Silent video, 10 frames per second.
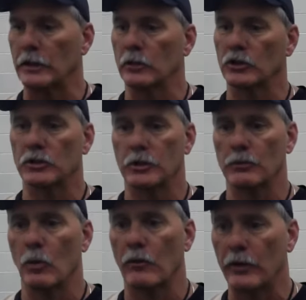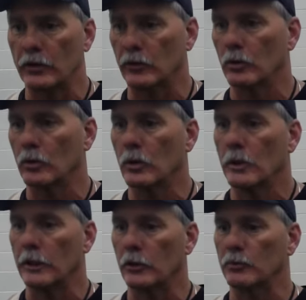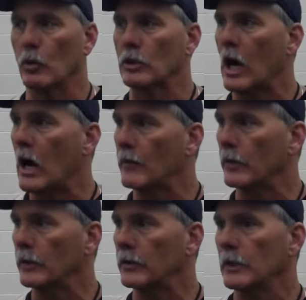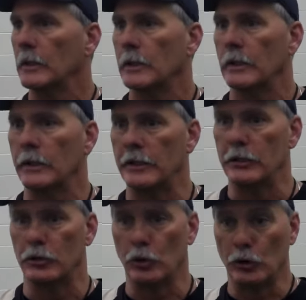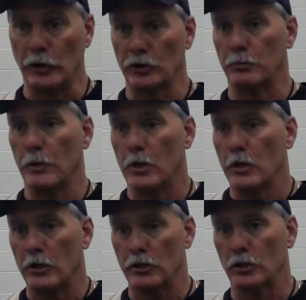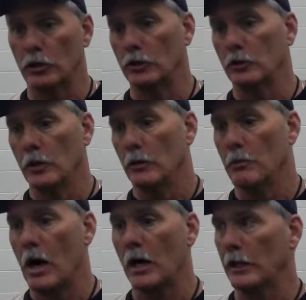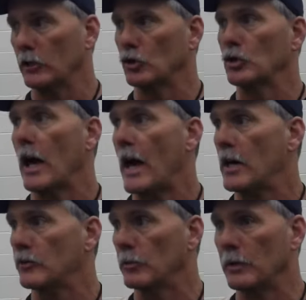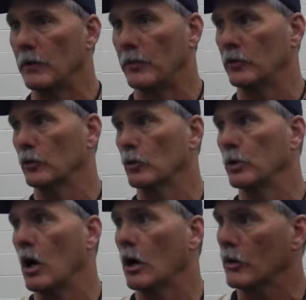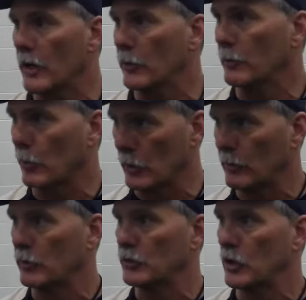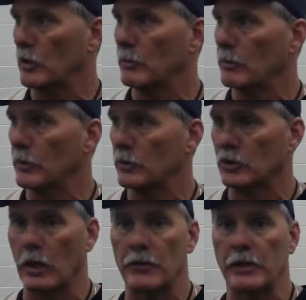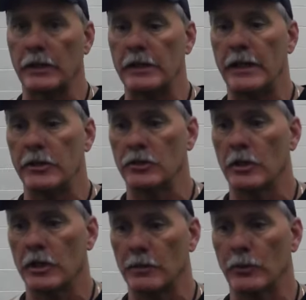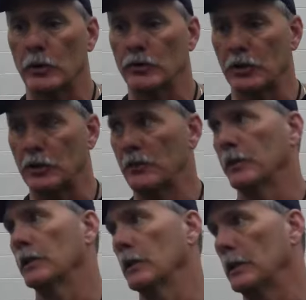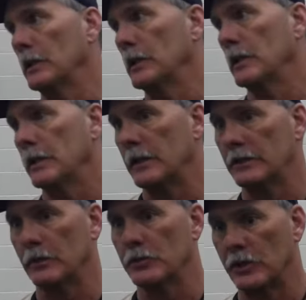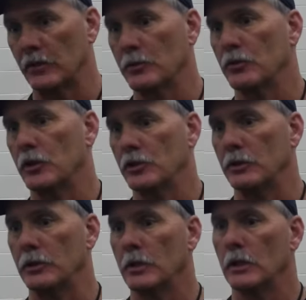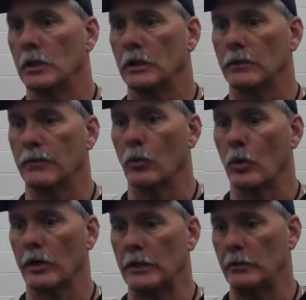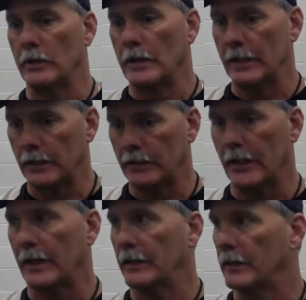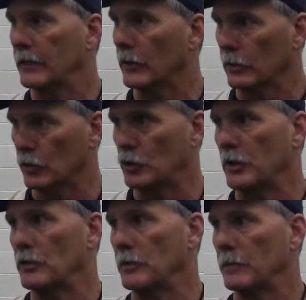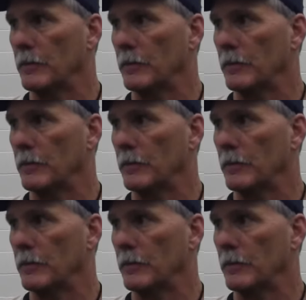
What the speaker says: He looks more physical. He looks more confident. He is using his good body and size to be a physical blocker out on the perimeter some. So I think he has improved significantly at the receiver position from where he ended at during the season.